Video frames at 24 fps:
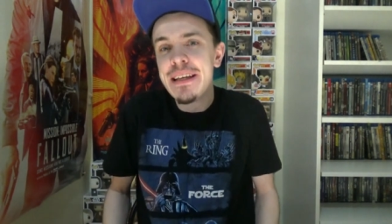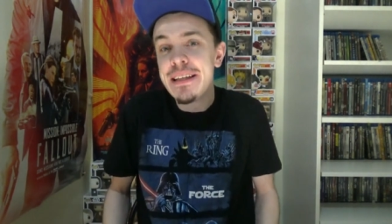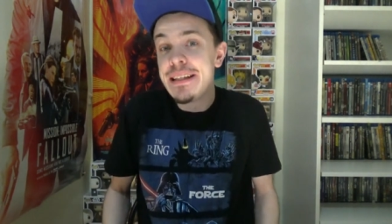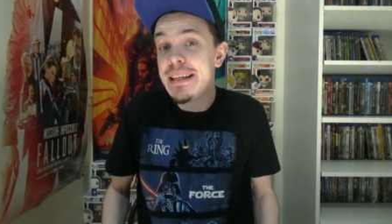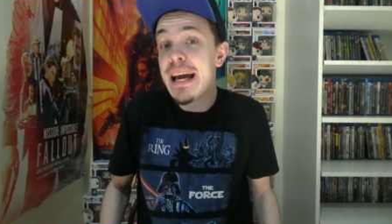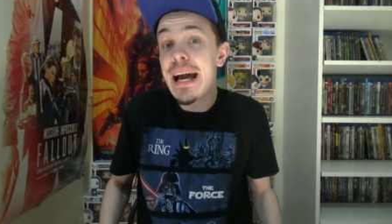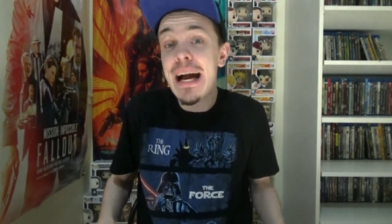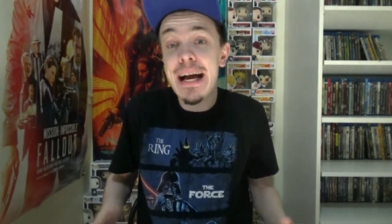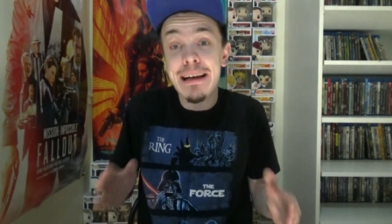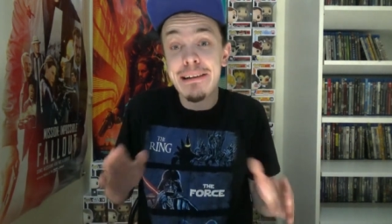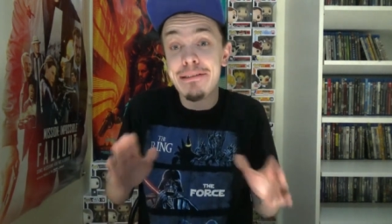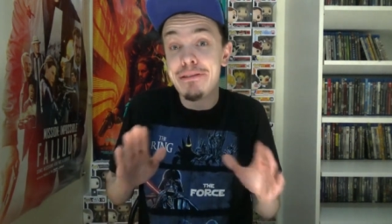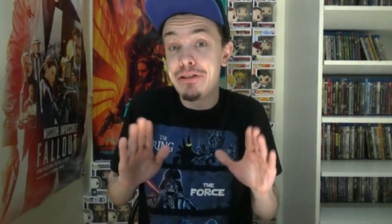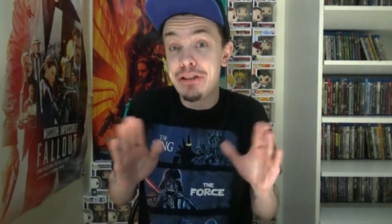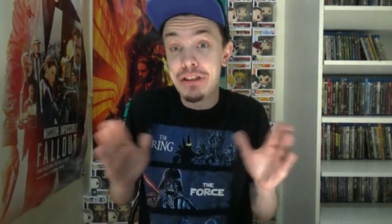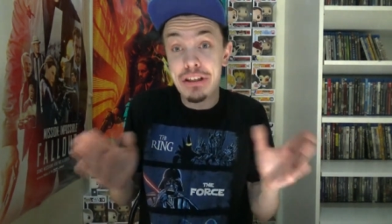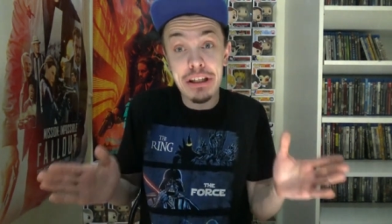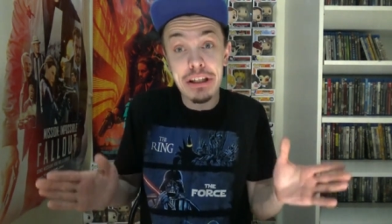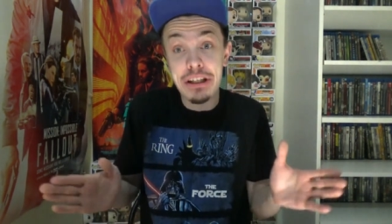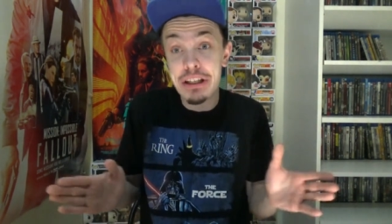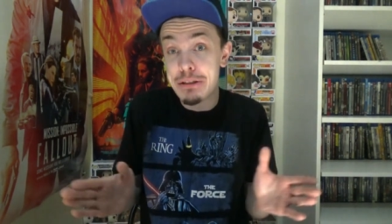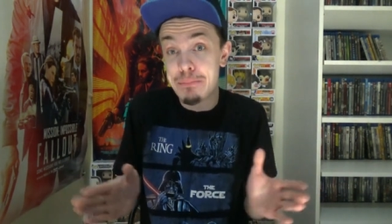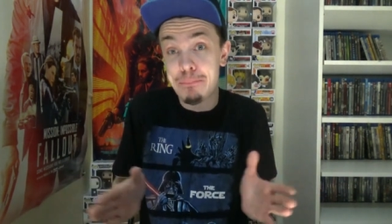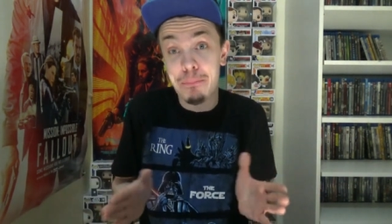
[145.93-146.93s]
yeah,
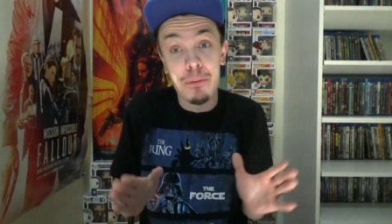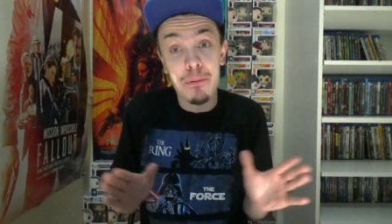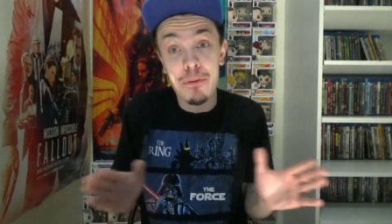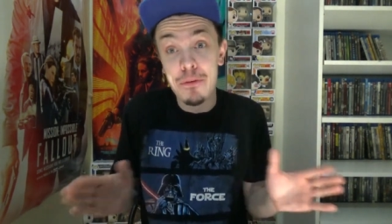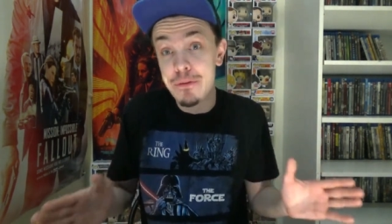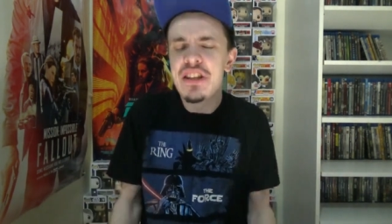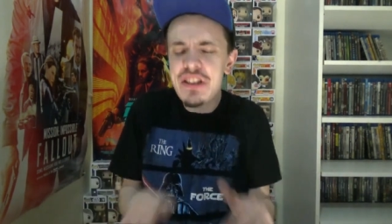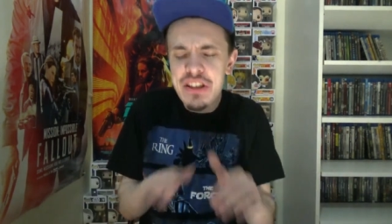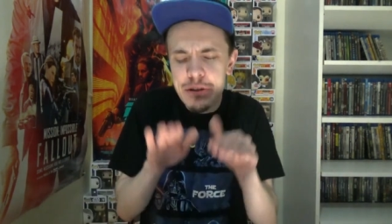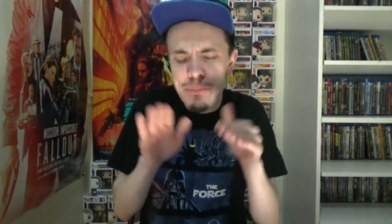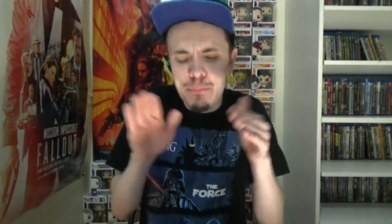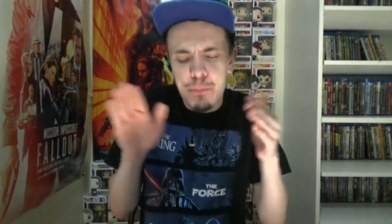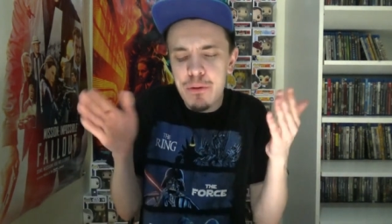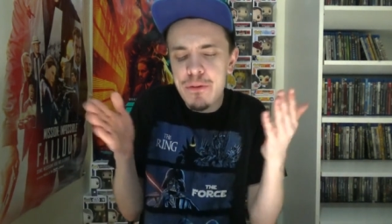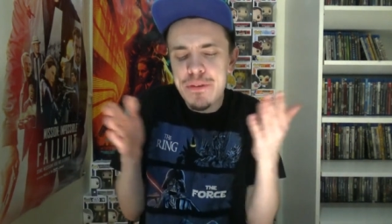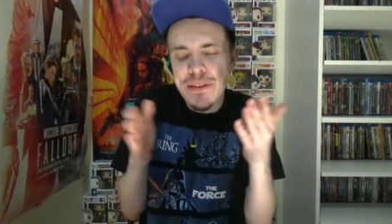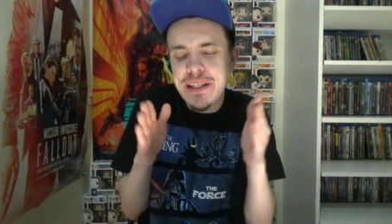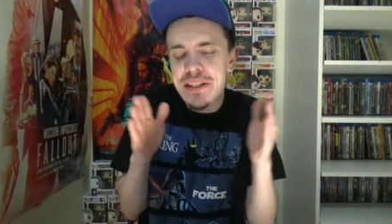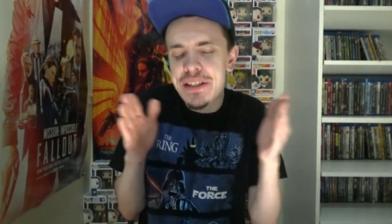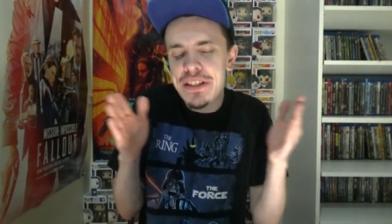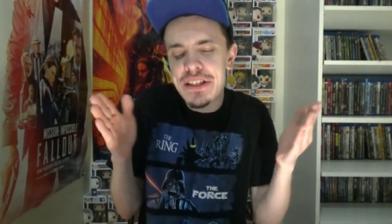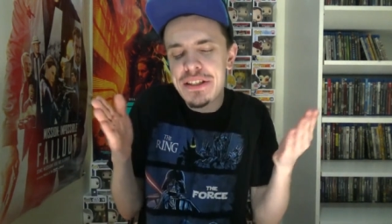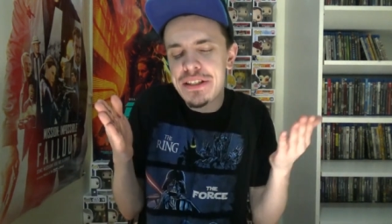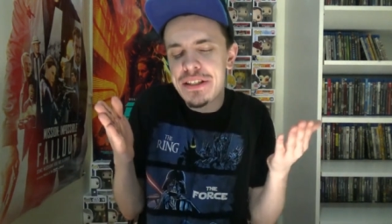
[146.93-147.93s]
she just proves
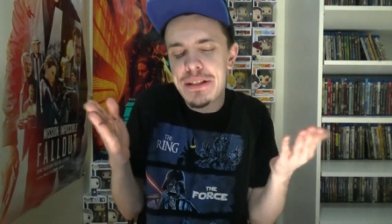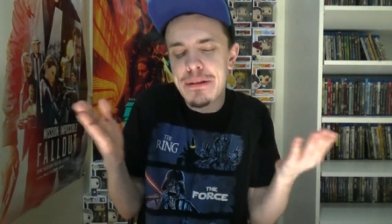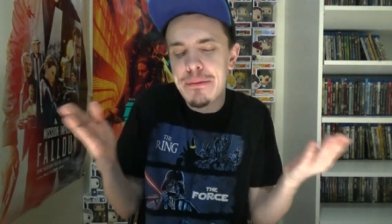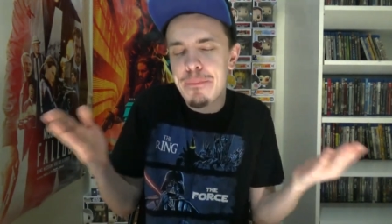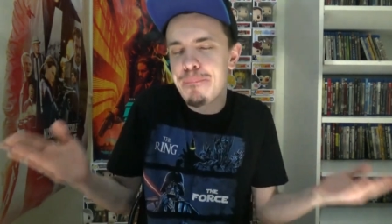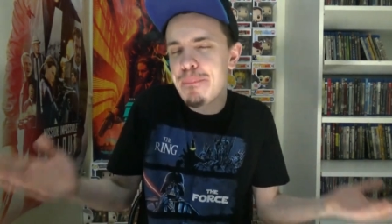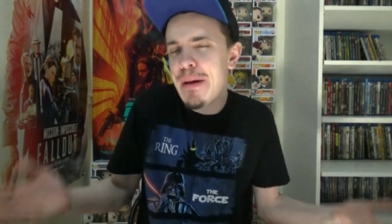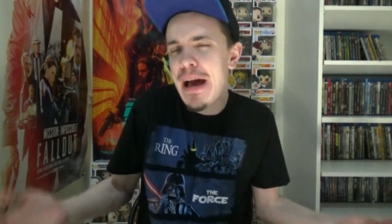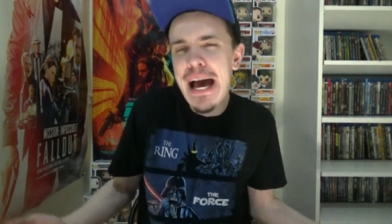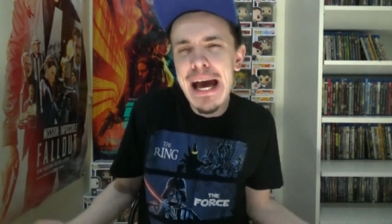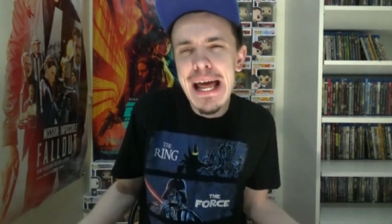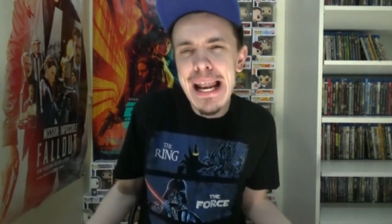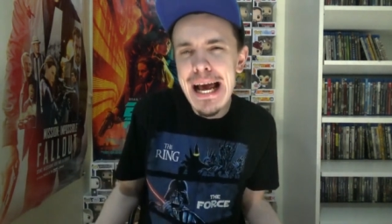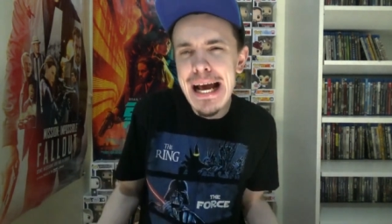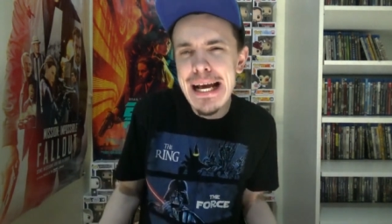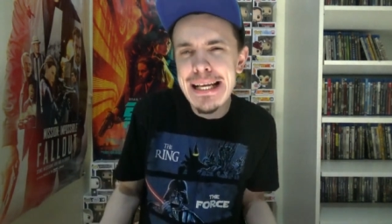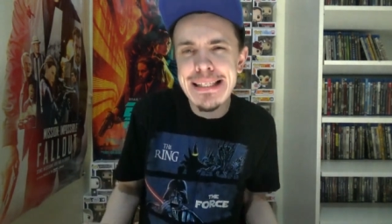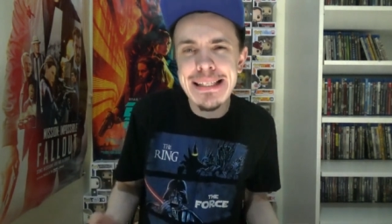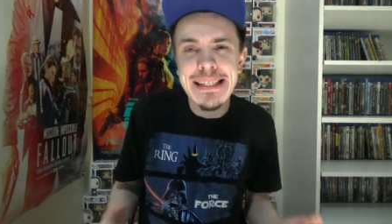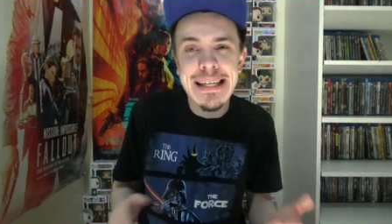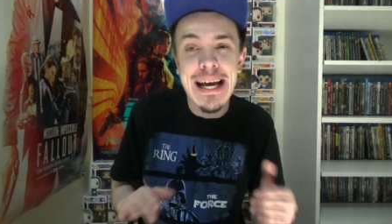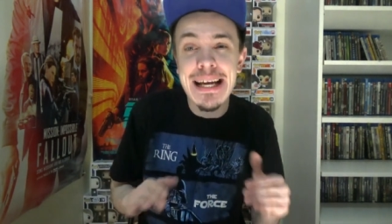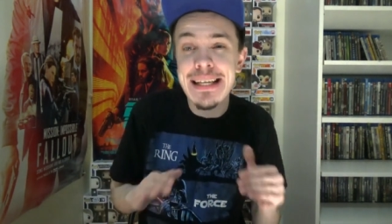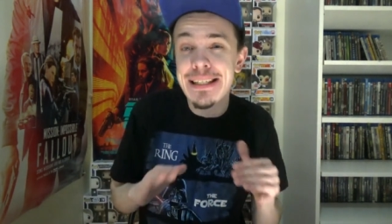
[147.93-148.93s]
that she's the
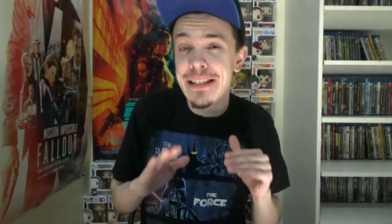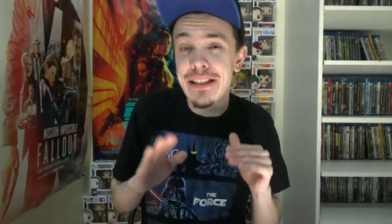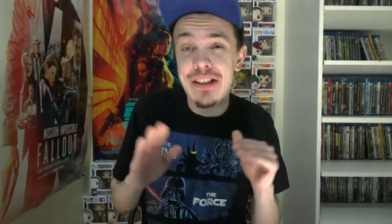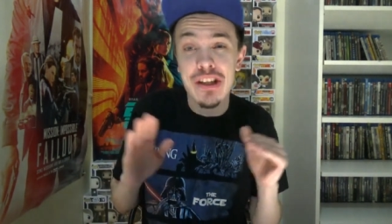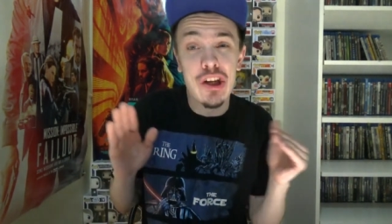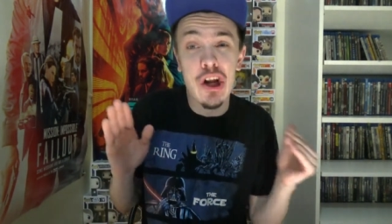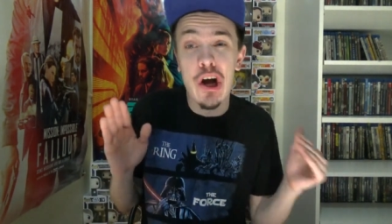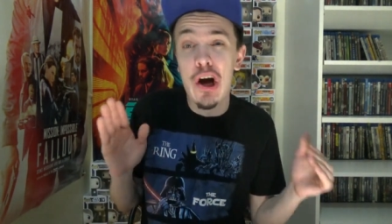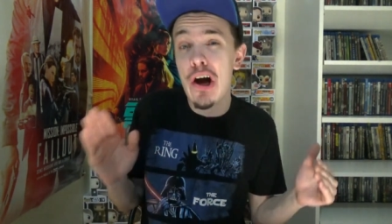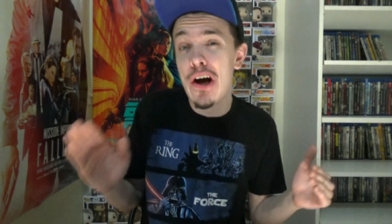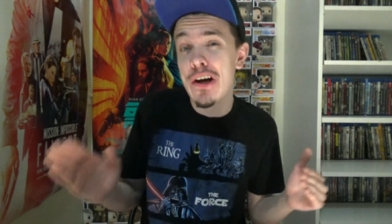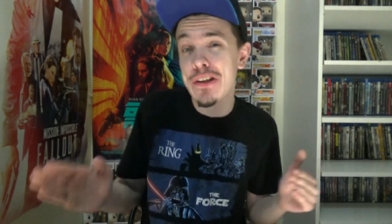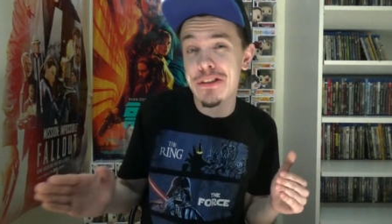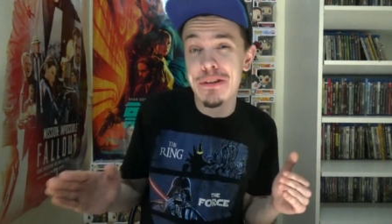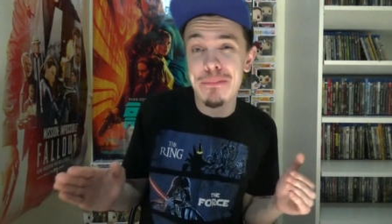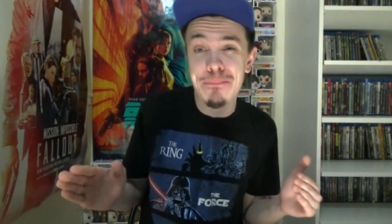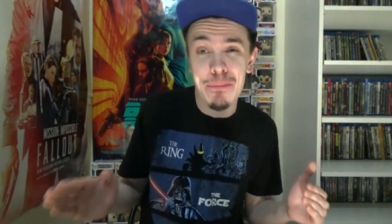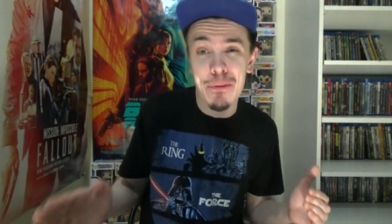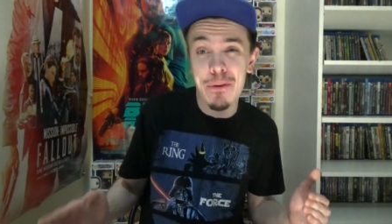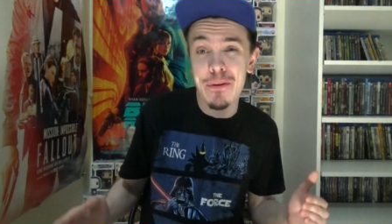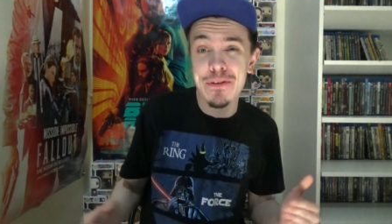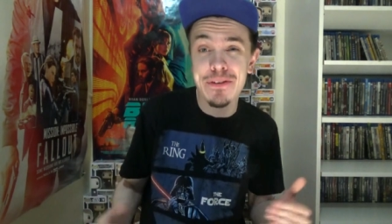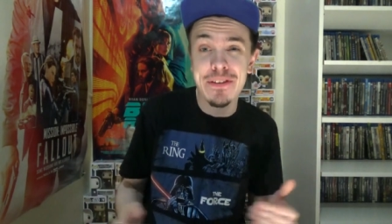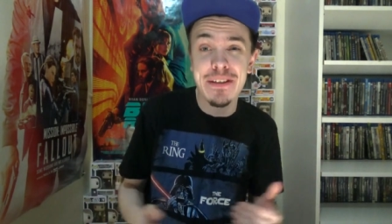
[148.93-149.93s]
badass and has just an awesome
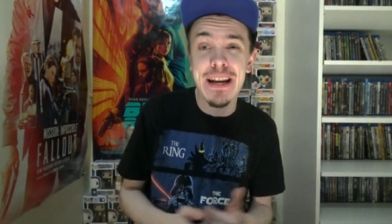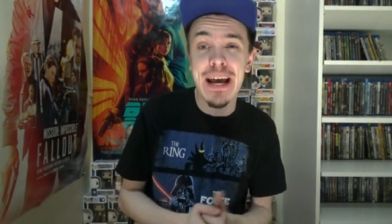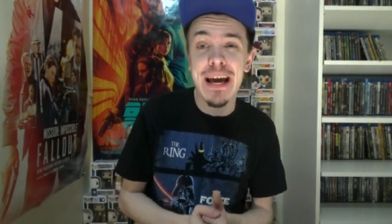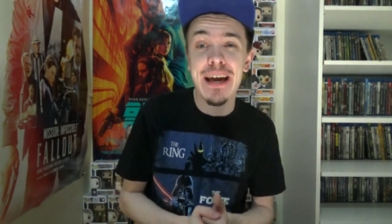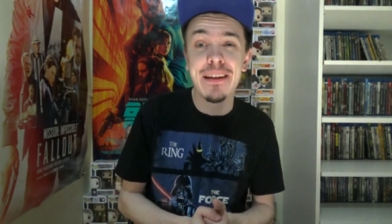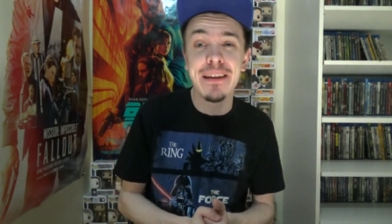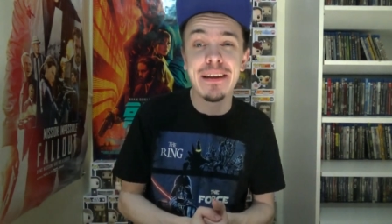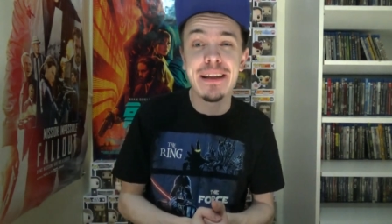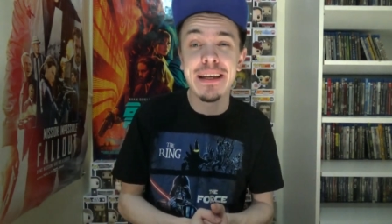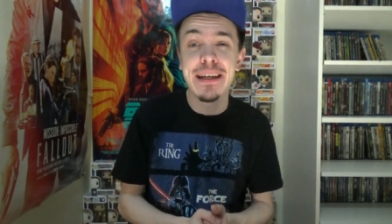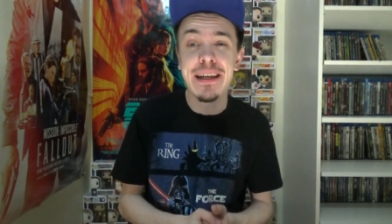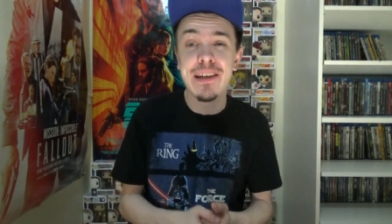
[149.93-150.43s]
personality,